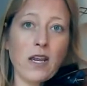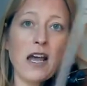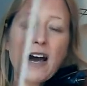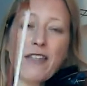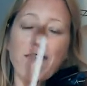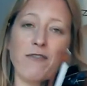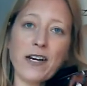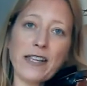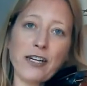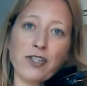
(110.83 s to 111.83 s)
and then
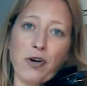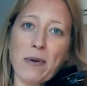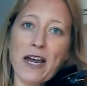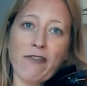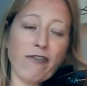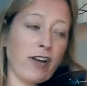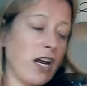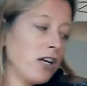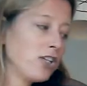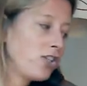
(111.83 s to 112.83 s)
finding that top F.
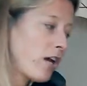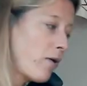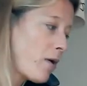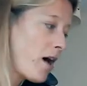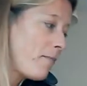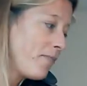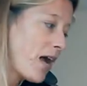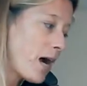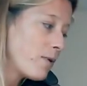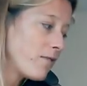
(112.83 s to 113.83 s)
So
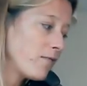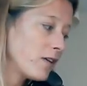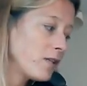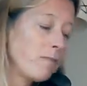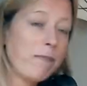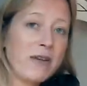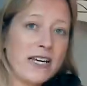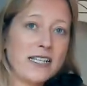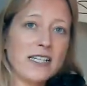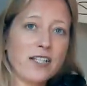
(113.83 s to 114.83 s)
however is
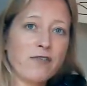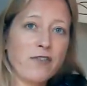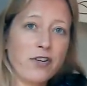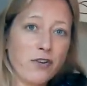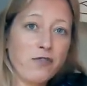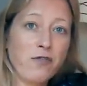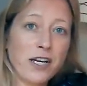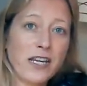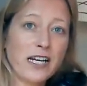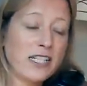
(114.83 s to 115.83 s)
easiest for you to
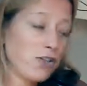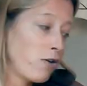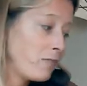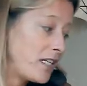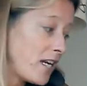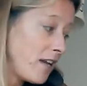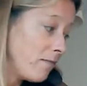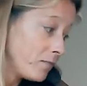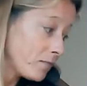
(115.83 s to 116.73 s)
find that top D.